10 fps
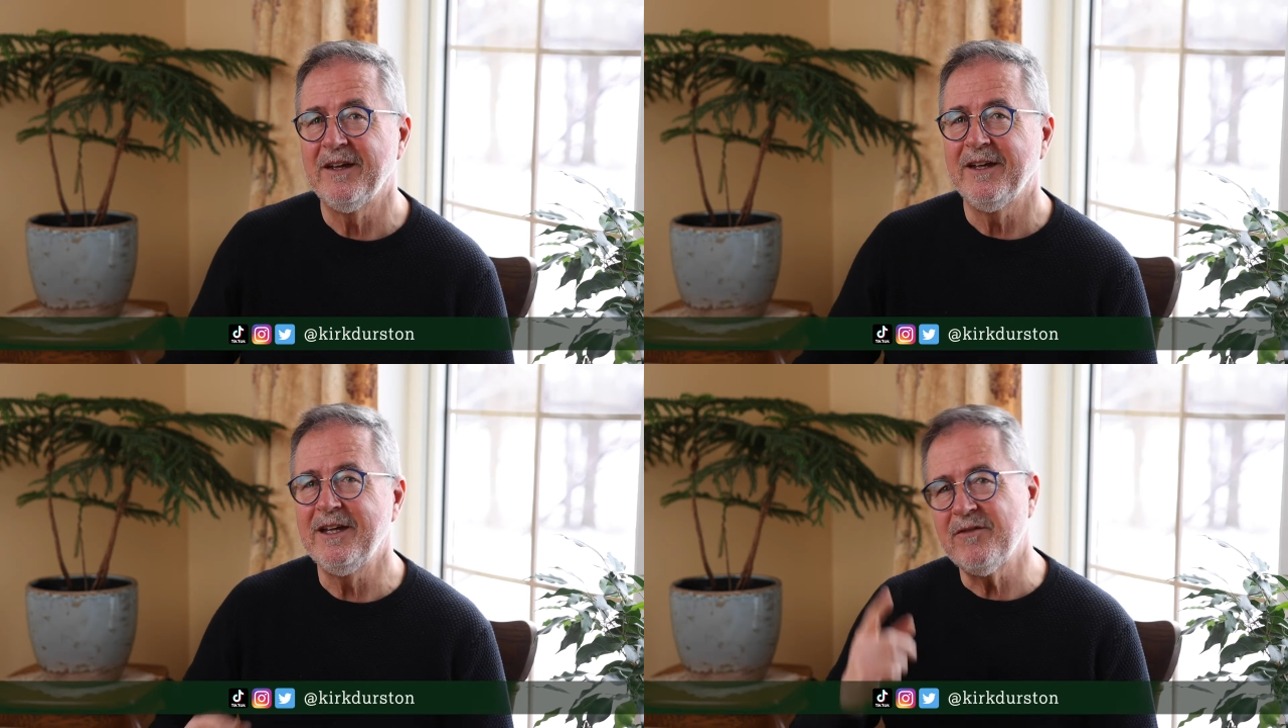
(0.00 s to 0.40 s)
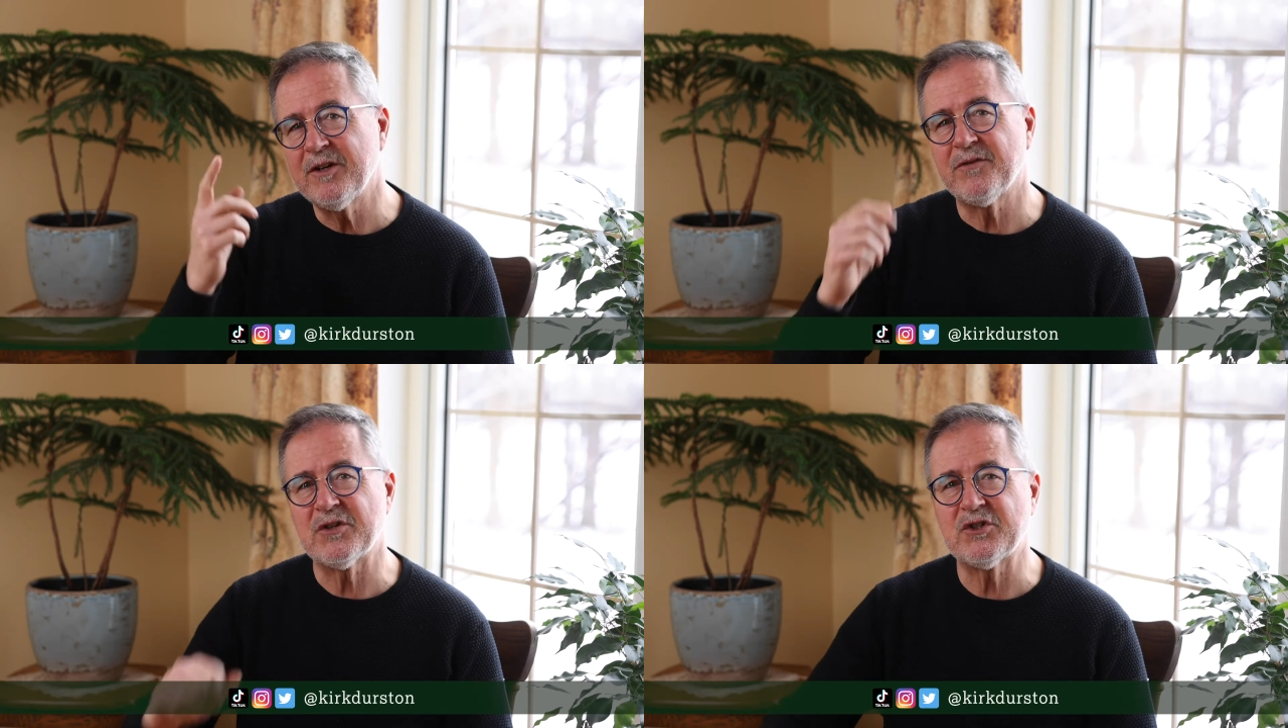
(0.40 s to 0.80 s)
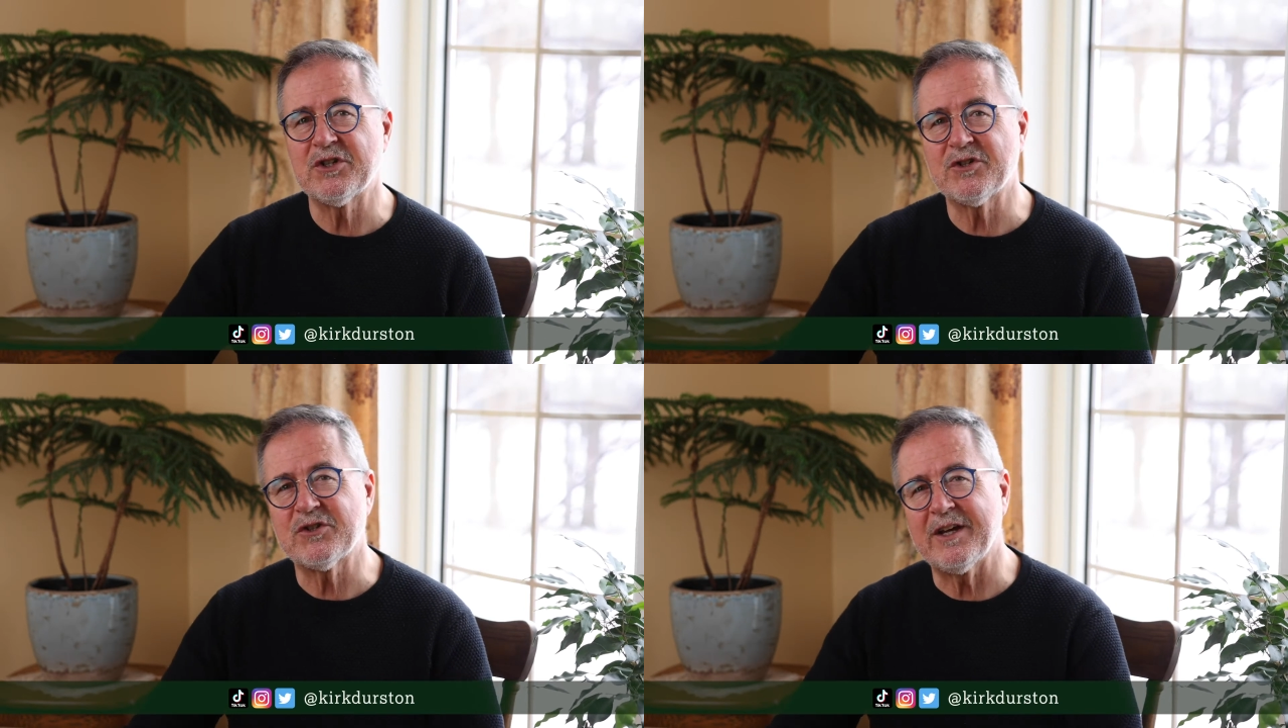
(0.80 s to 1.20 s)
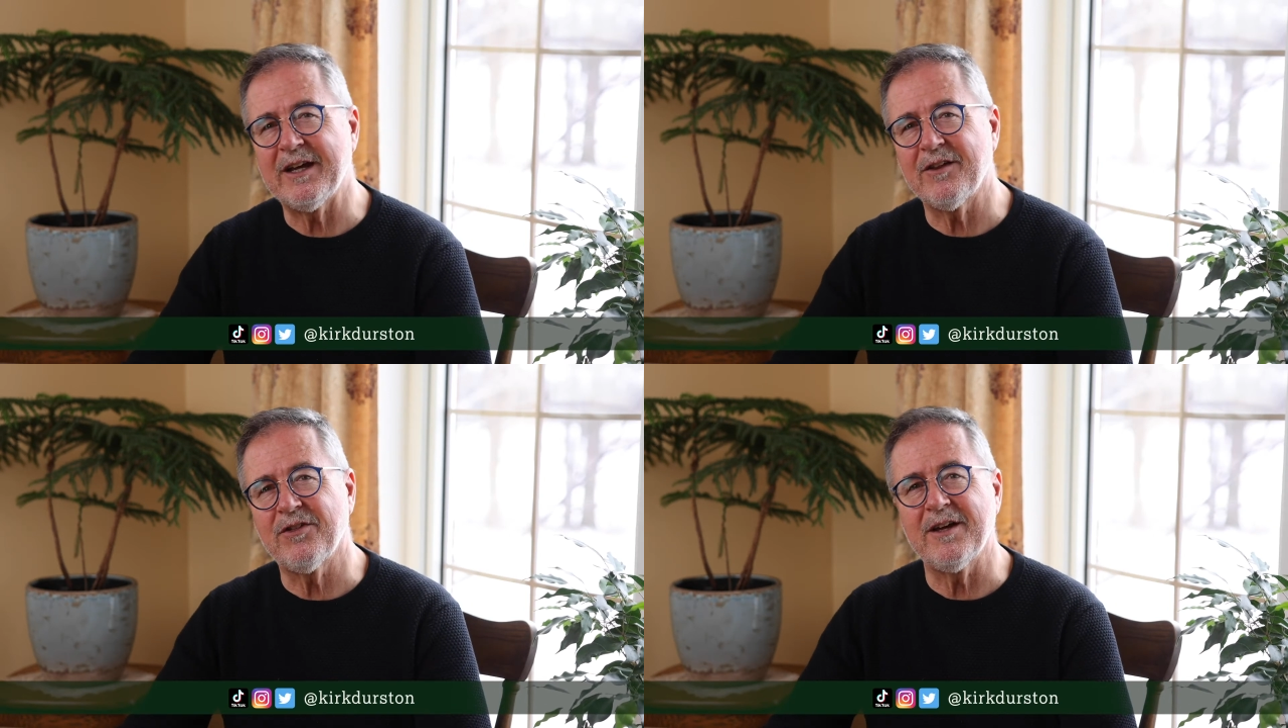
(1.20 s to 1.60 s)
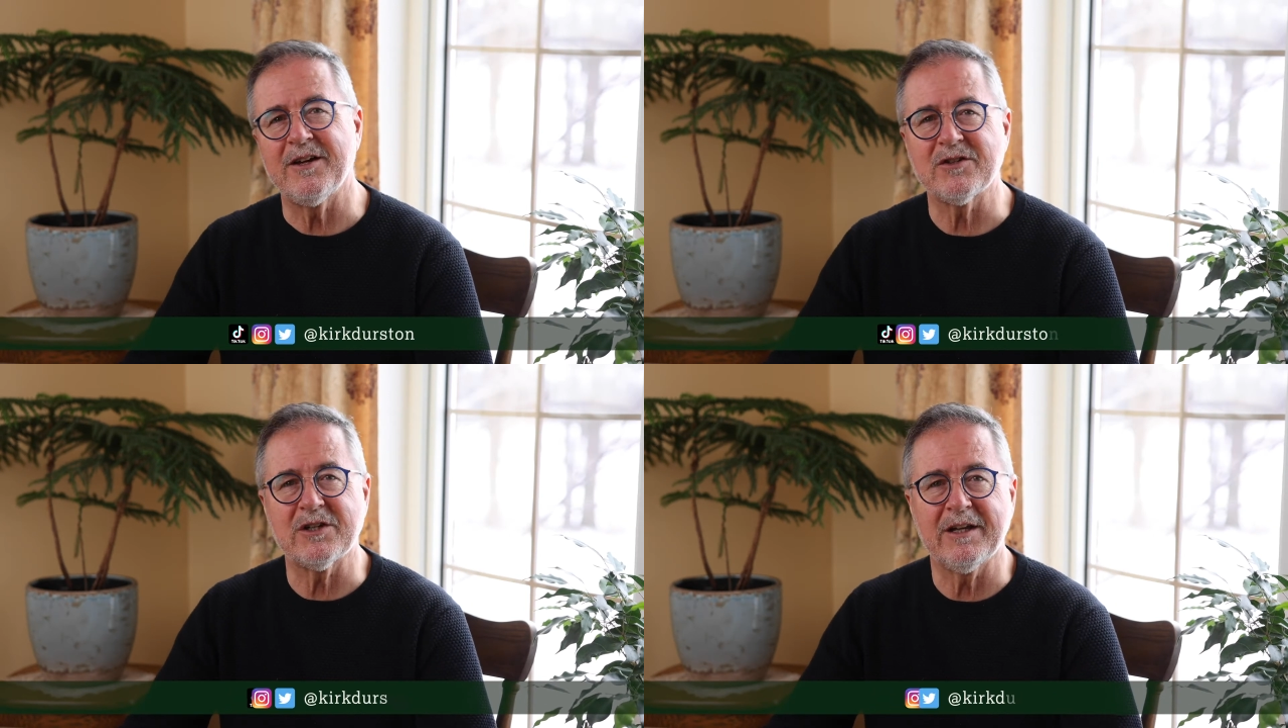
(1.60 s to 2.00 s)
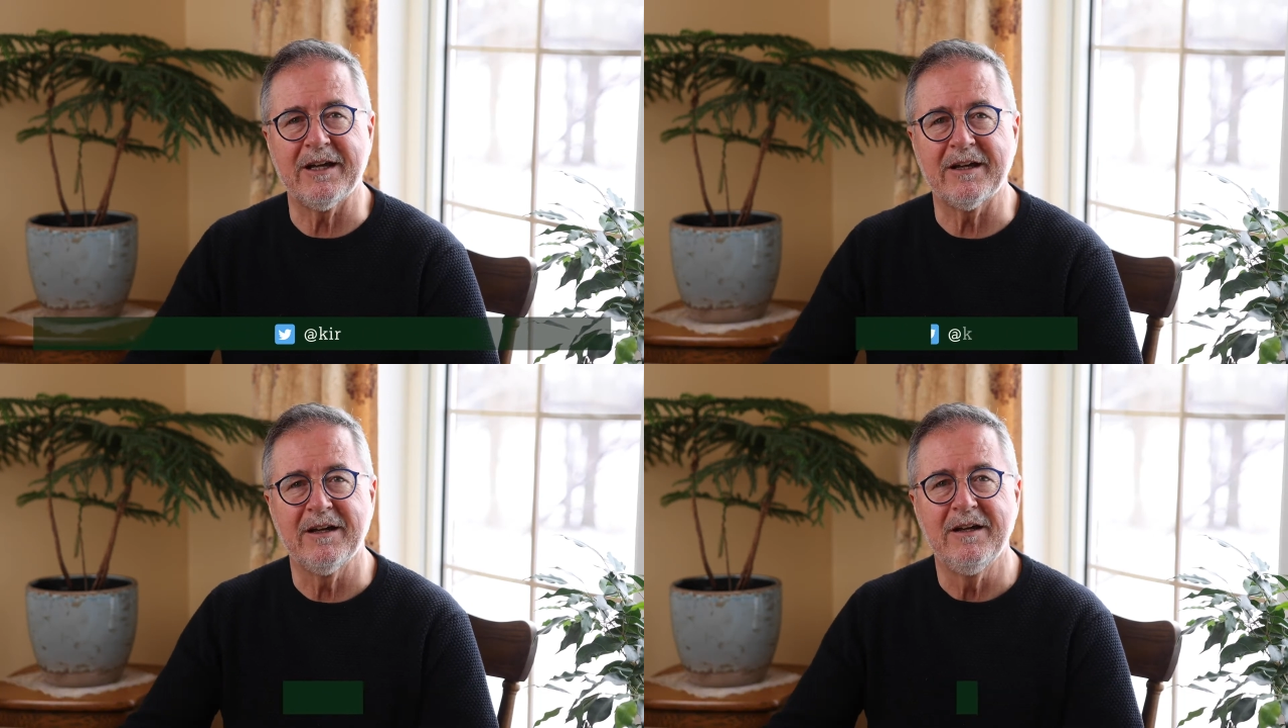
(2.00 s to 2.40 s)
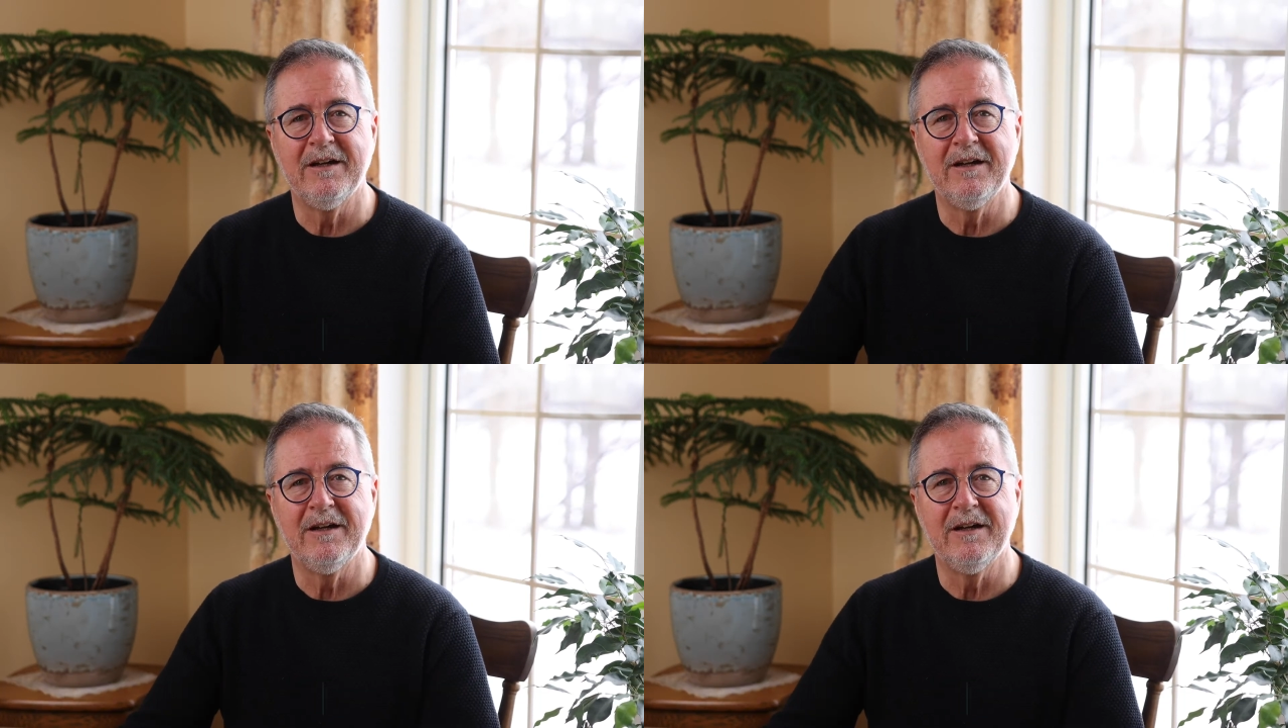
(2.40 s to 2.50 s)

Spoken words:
even if it's just saying things like